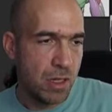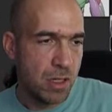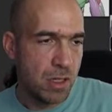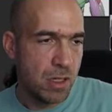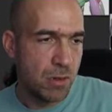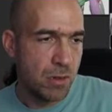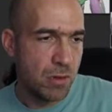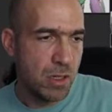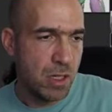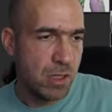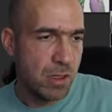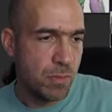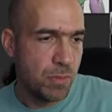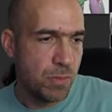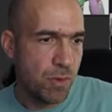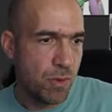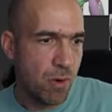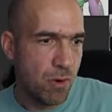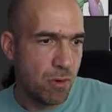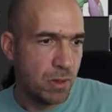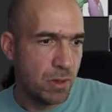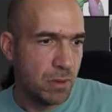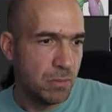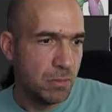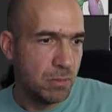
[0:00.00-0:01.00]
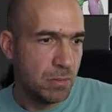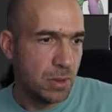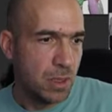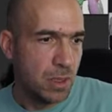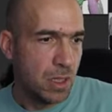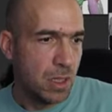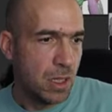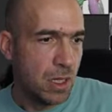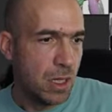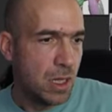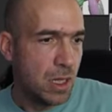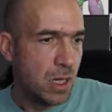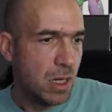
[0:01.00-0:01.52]
So this program,
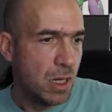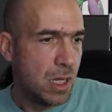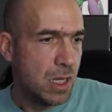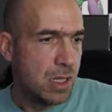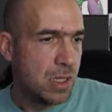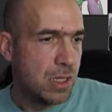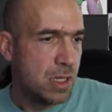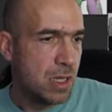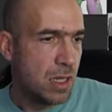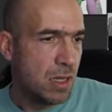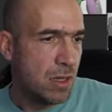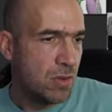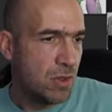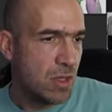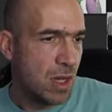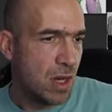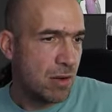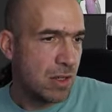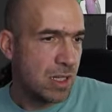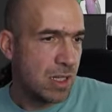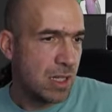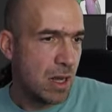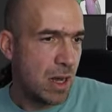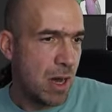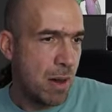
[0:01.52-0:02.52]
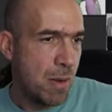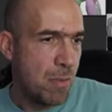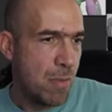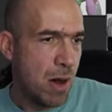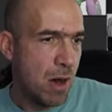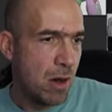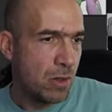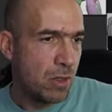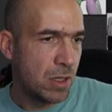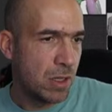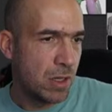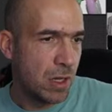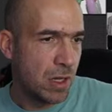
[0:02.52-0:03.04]
let's see if there's
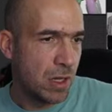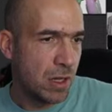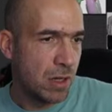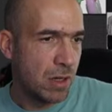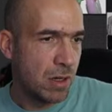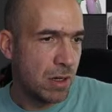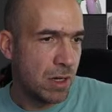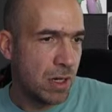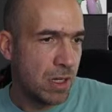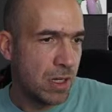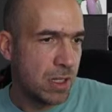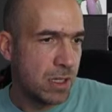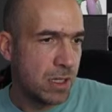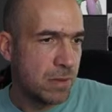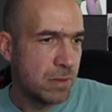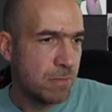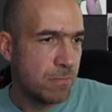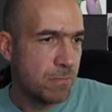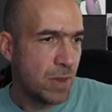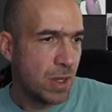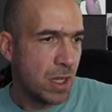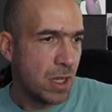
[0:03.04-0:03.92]
about in here, yes.